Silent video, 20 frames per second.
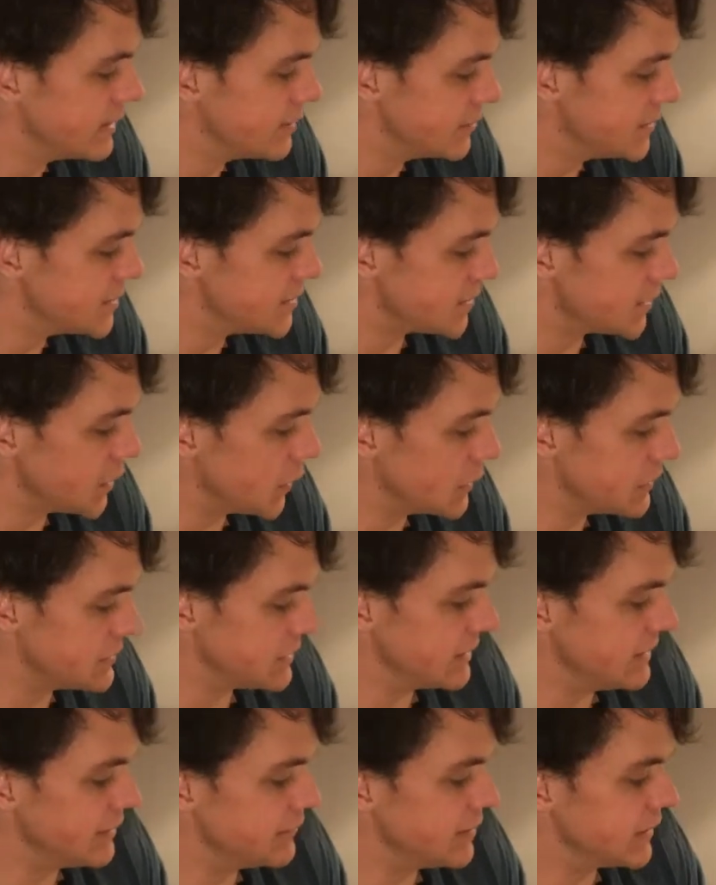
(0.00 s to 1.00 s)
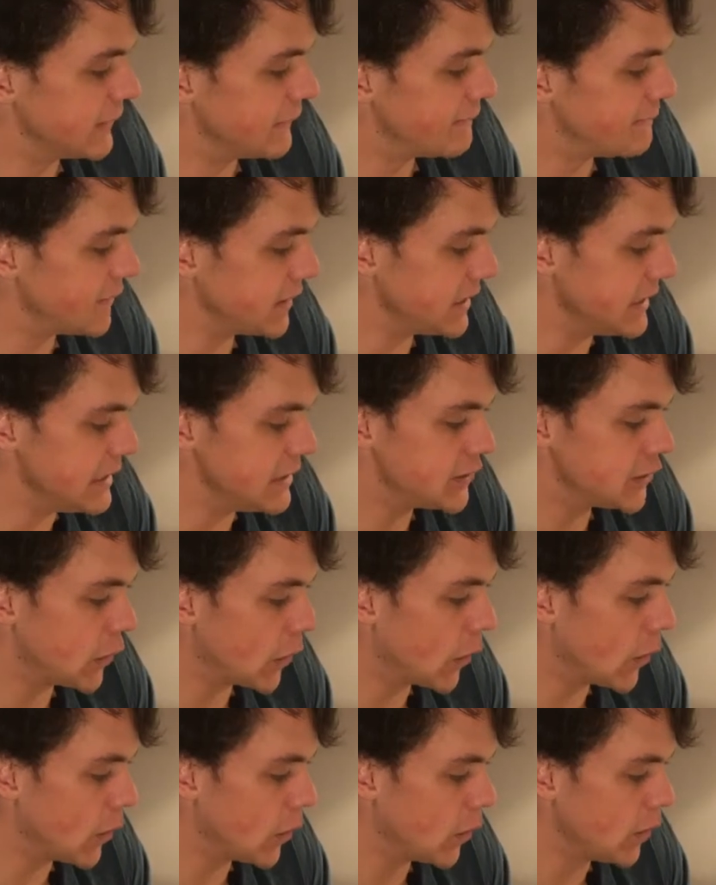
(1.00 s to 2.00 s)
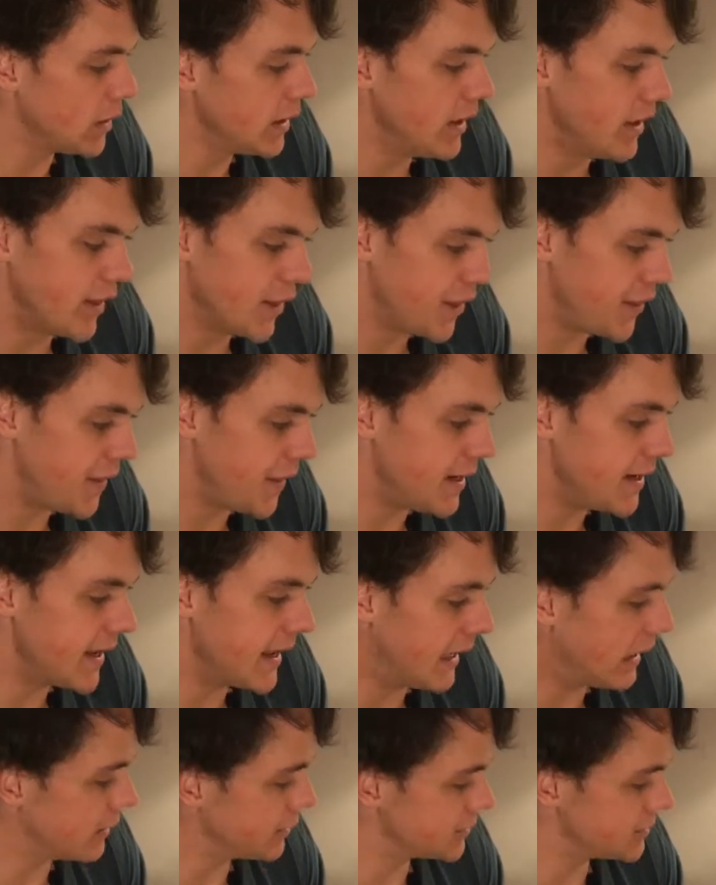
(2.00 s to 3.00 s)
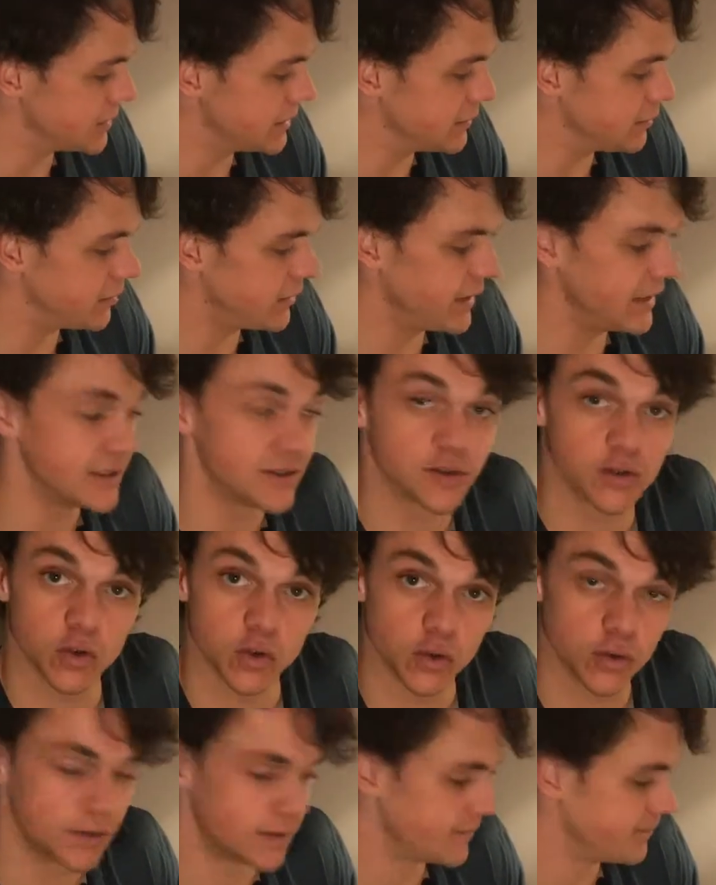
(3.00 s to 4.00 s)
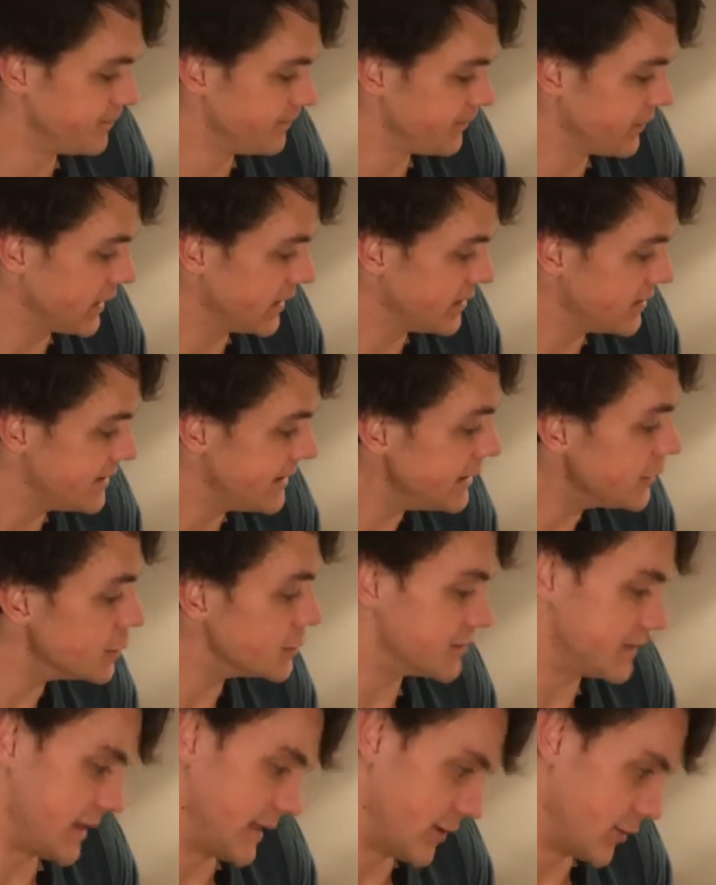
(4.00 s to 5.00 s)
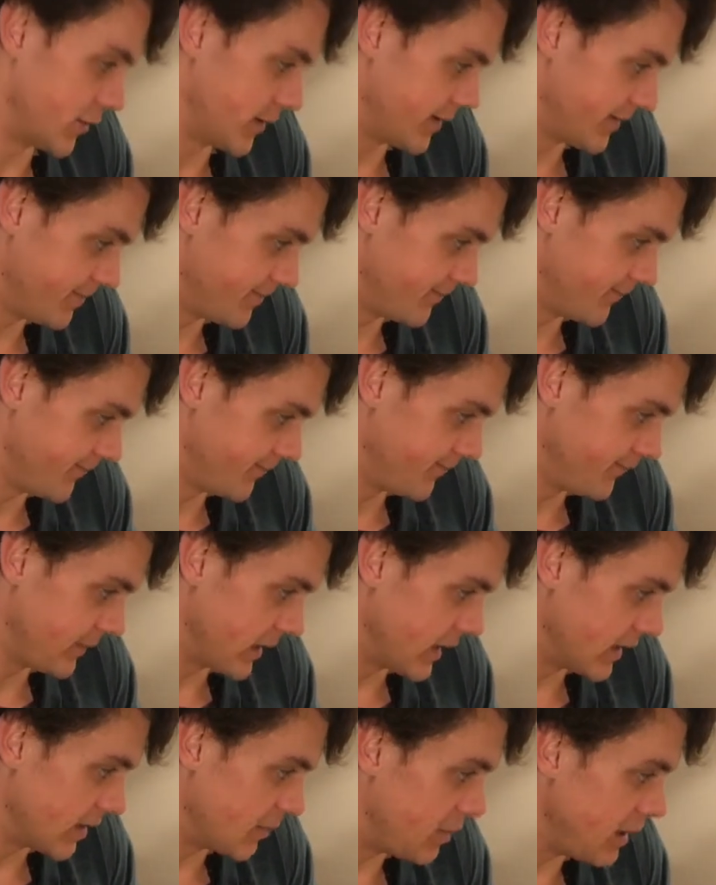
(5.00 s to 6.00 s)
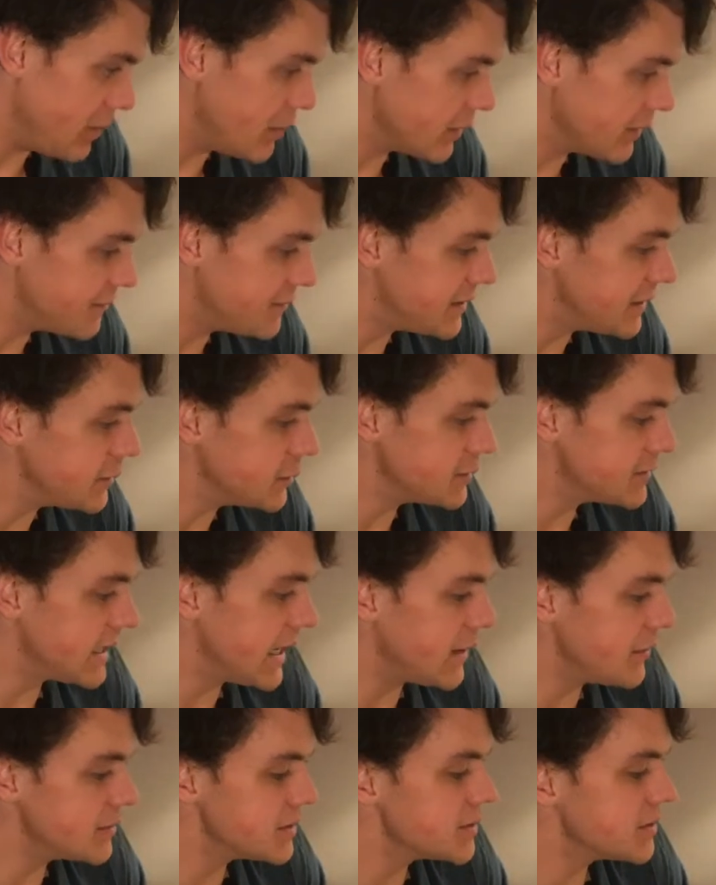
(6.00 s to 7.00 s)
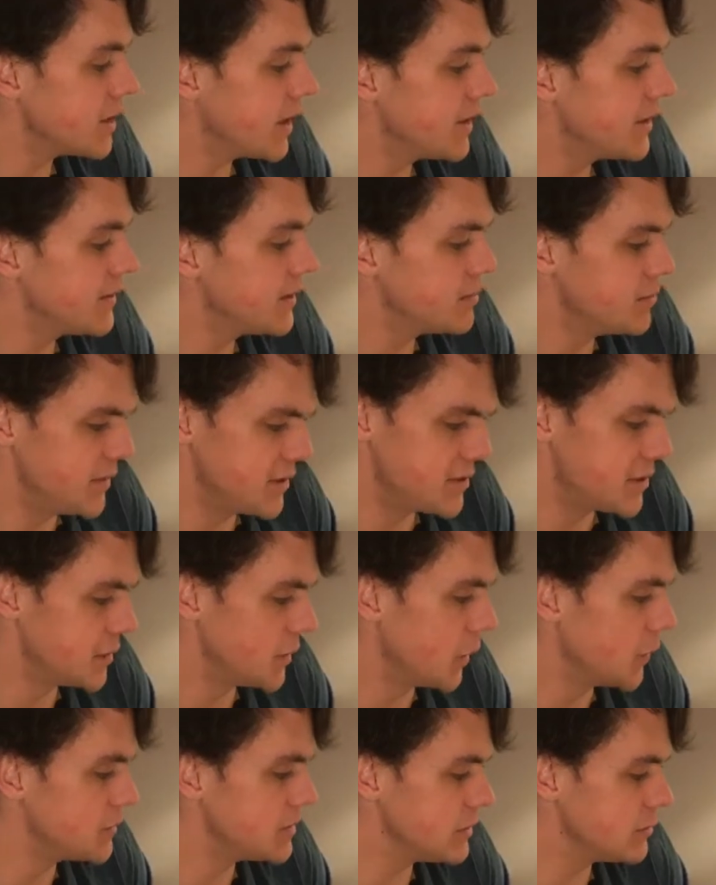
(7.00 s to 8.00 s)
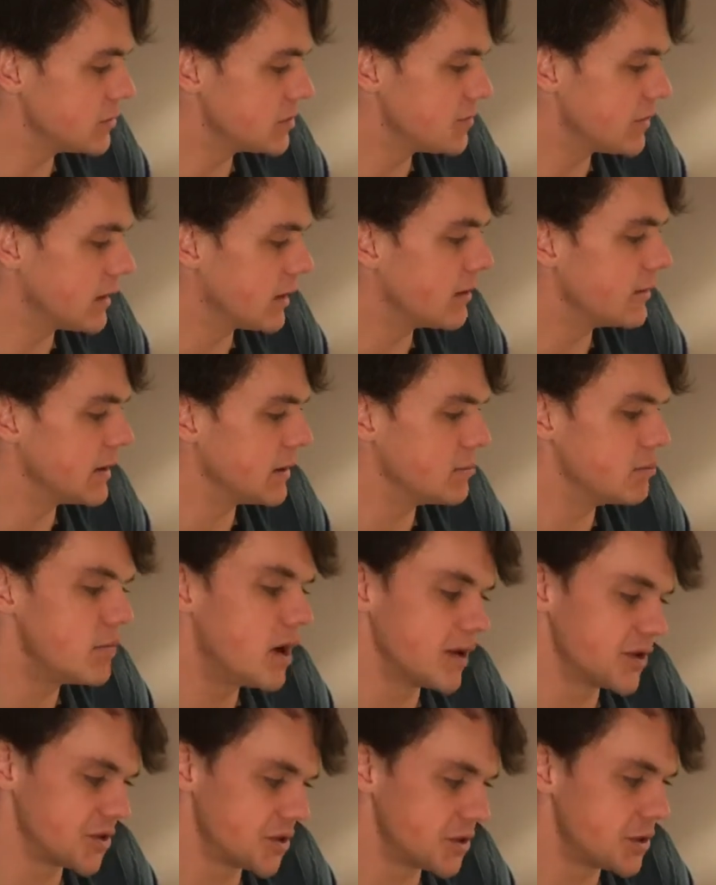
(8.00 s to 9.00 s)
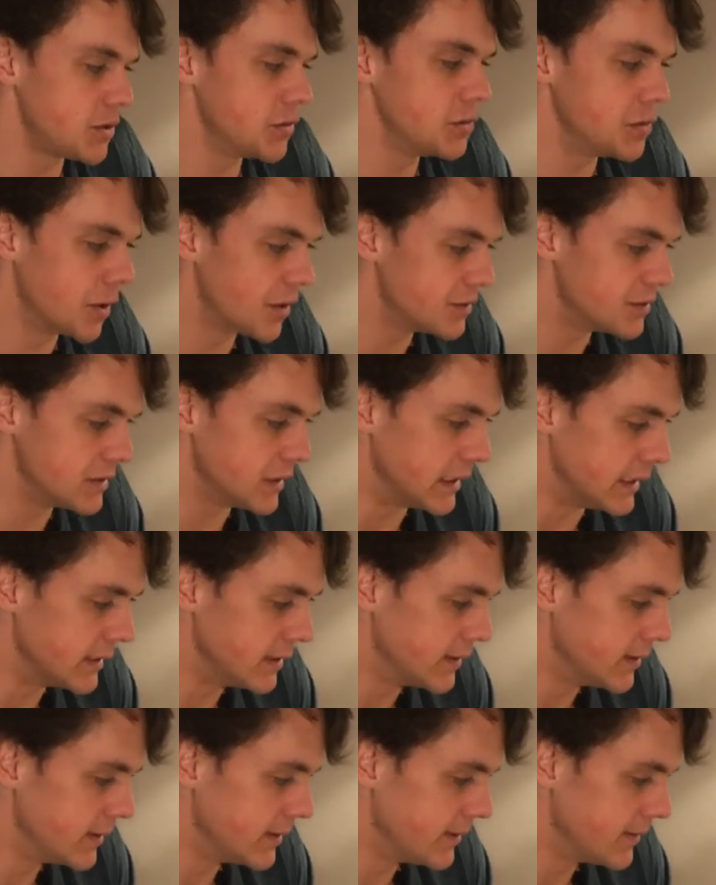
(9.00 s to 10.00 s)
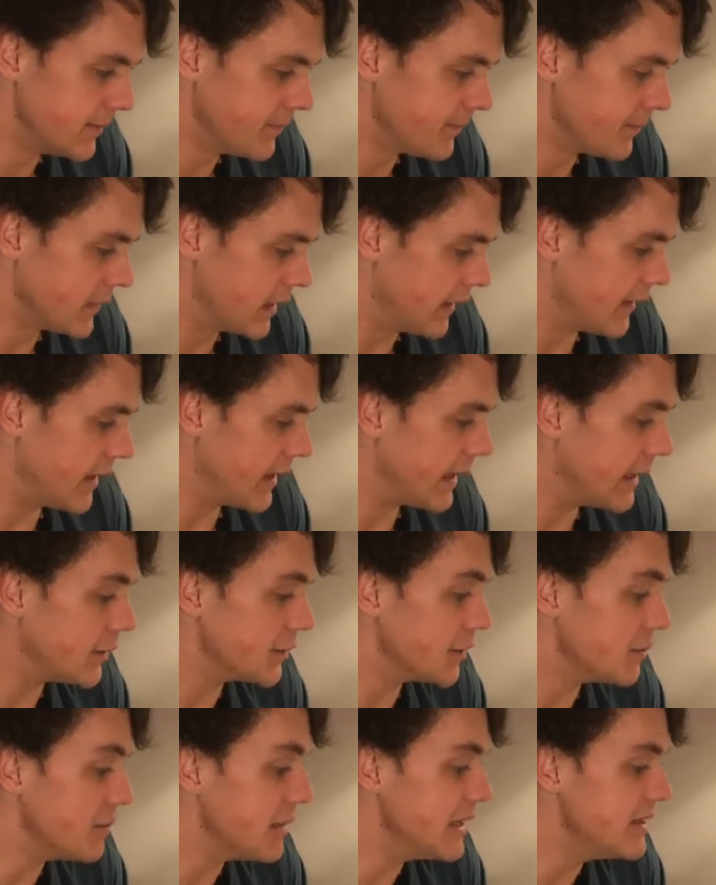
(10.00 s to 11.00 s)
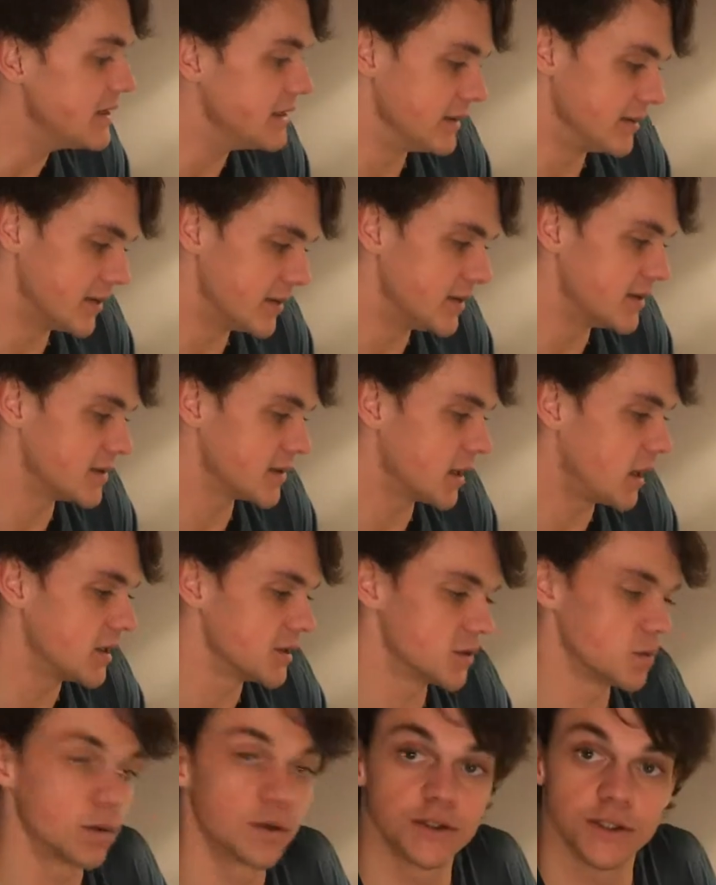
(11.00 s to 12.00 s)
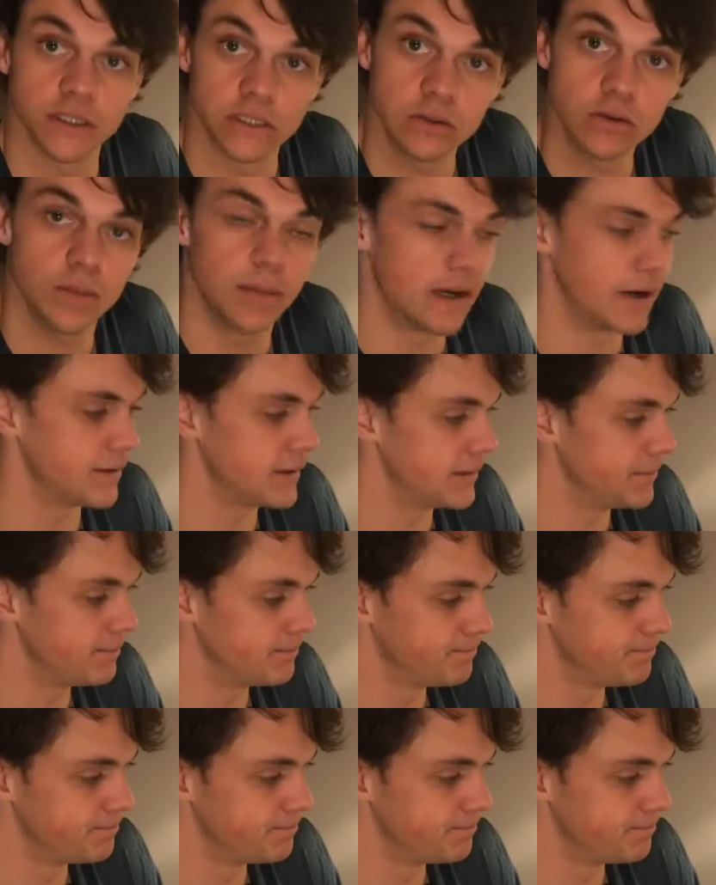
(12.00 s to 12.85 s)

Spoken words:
Mr. Nosey lived in a funny, tall, thin house in a place called Tittletown. The people of Tittletown decided that Mr. Nosey was becoming much too nosy, and they held a meeting to discuss what to do about him.